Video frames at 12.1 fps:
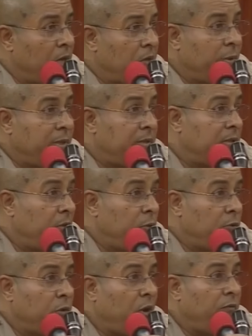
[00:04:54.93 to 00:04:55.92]
so what is the
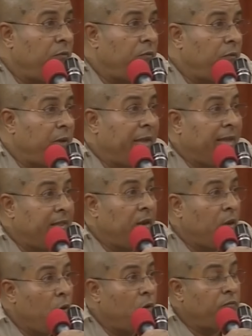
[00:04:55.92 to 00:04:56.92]
use of getting
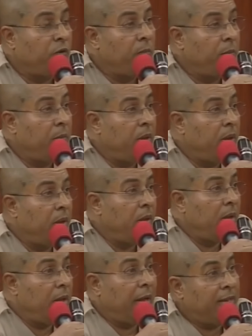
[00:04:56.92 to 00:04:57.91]
gold from
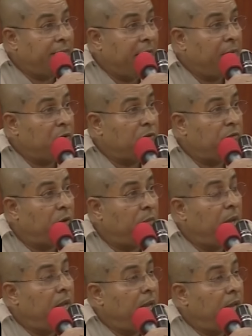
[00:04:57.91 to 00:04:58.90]
and diamonds from
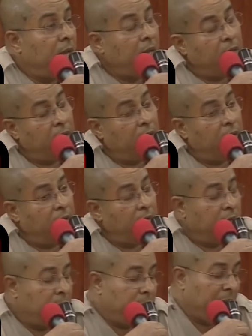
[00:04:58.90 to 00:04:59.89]

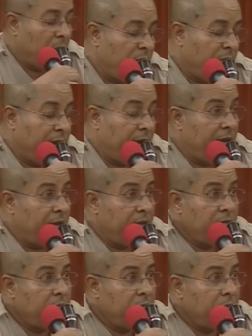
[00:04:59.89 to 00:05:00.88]
Bank Ghana
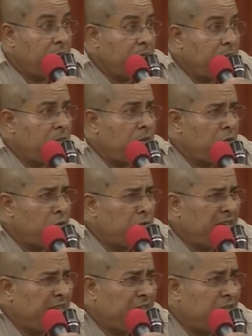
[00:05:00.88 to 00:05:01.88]
to
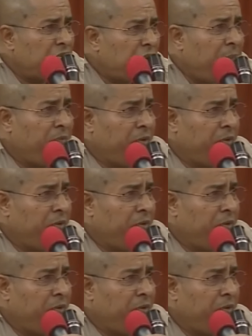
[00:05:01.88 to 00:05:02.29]
set a trap